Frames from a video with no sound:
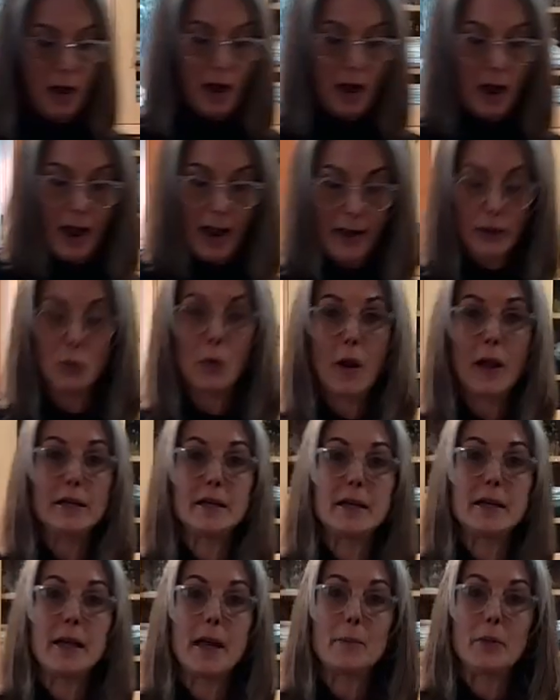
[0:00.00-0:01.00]
I
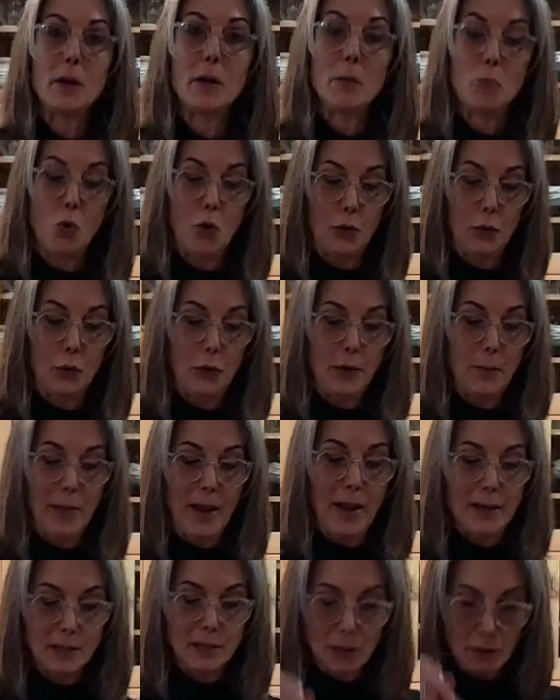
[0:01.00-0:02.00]
grind it up in a mortar and a
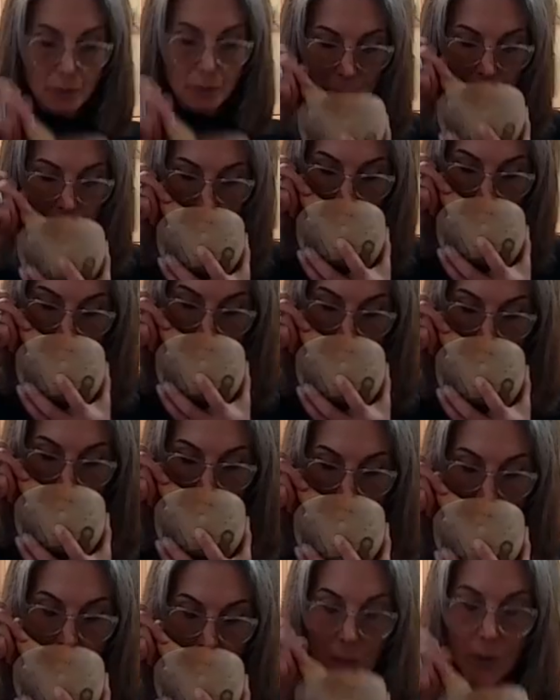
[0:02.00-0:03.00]
pestle.
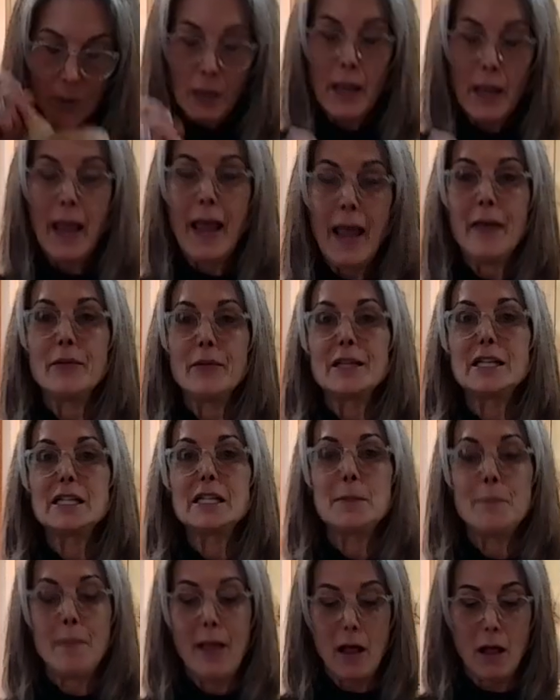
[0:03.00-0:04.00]
And the
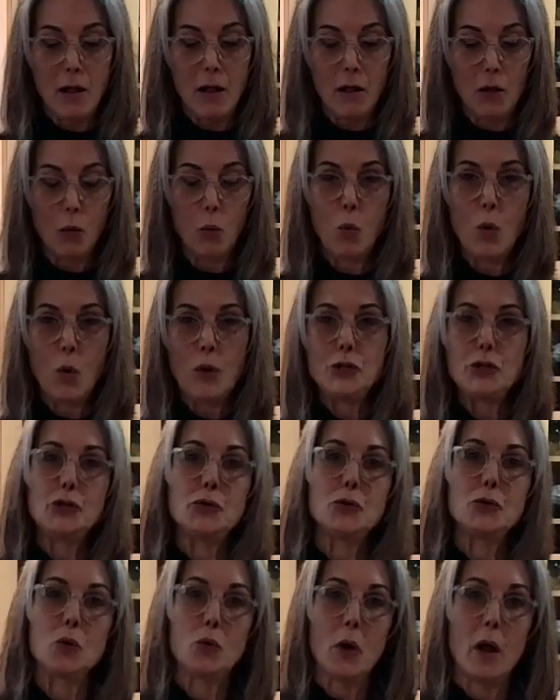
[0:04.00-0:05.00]
smell, once
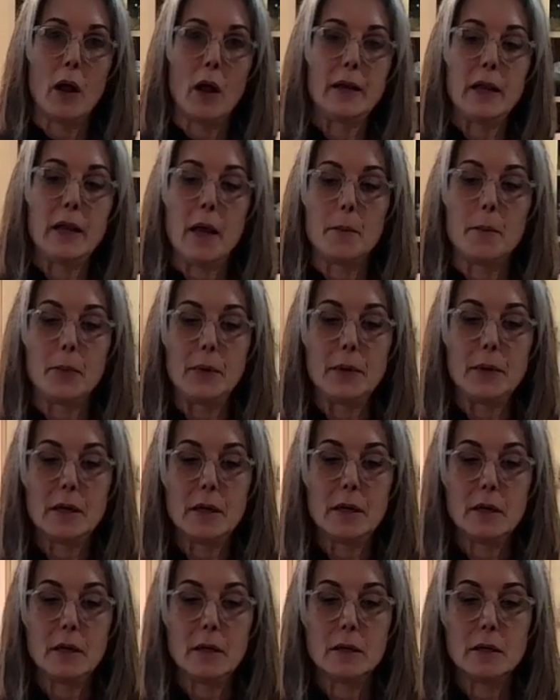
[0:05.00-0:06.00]
you grind up
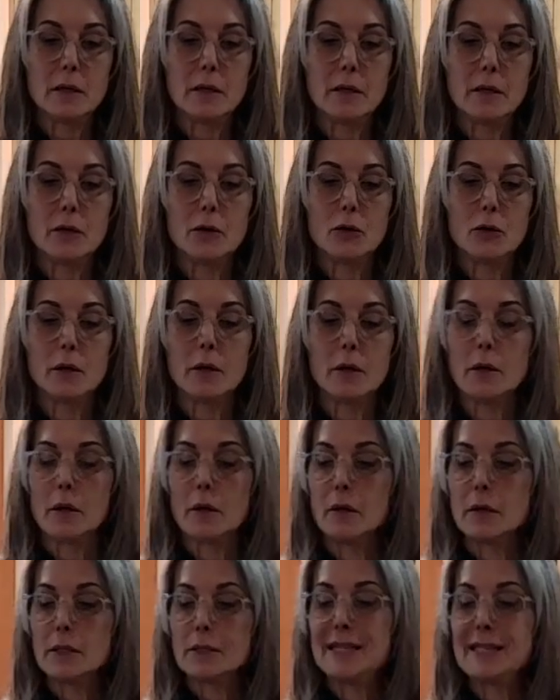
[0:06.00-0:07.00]

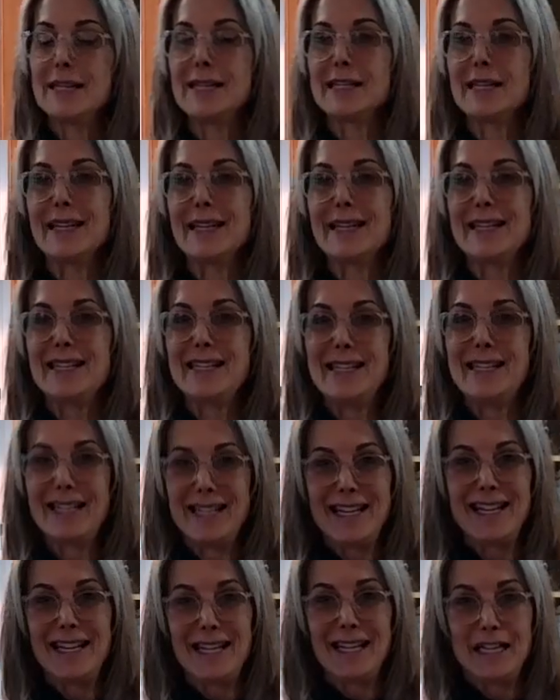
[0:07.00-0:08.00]
seasoning
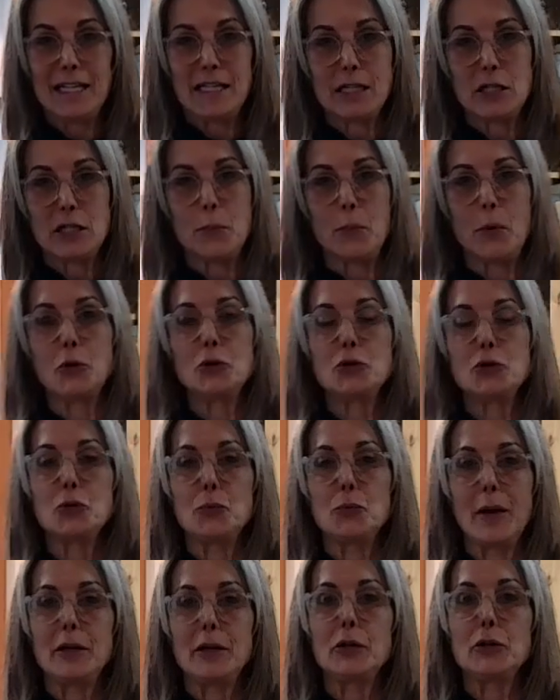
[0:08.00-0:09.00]
seeds as opposed to
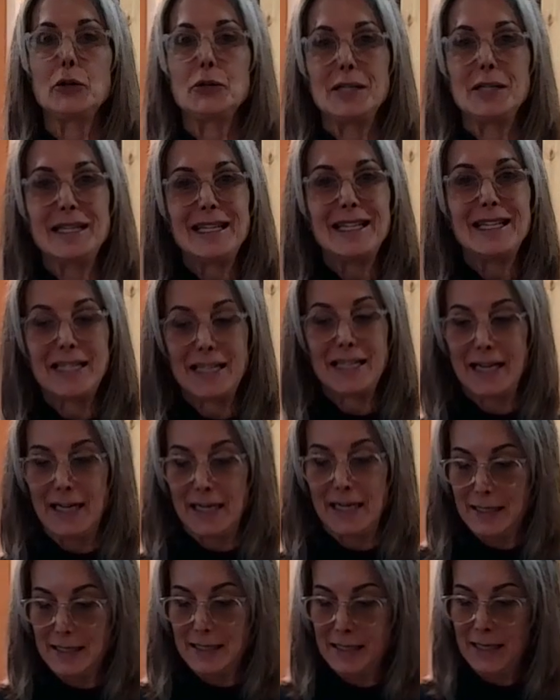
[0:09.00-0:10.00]
regular
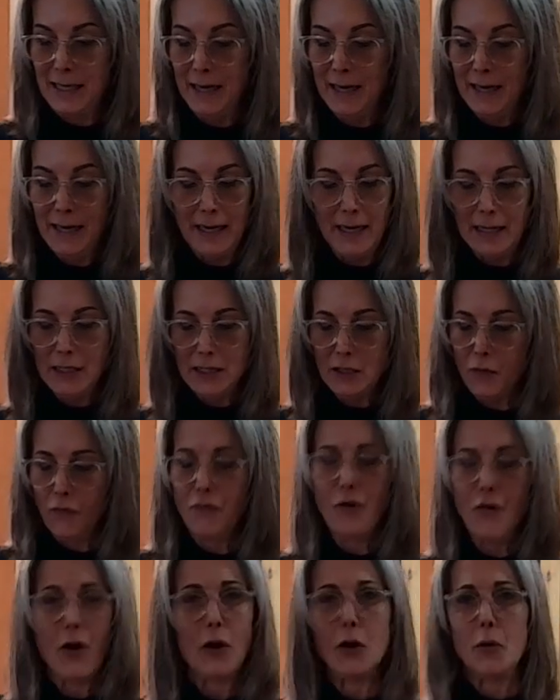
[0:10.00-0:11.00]
seasonings, is
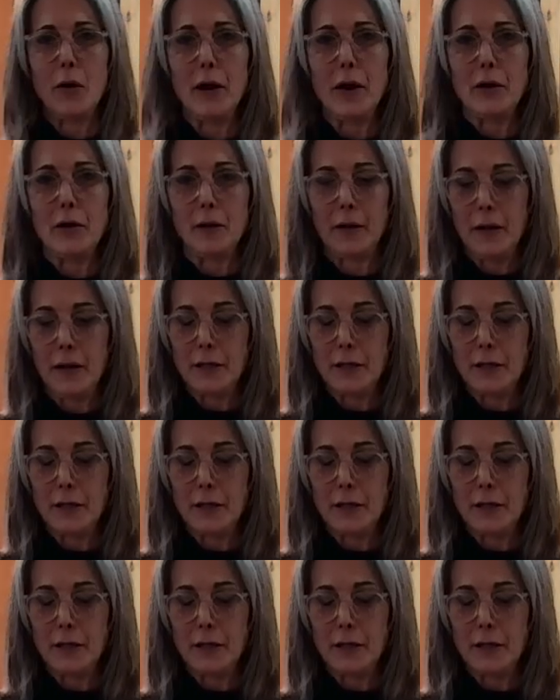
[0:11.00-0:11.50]
far greater.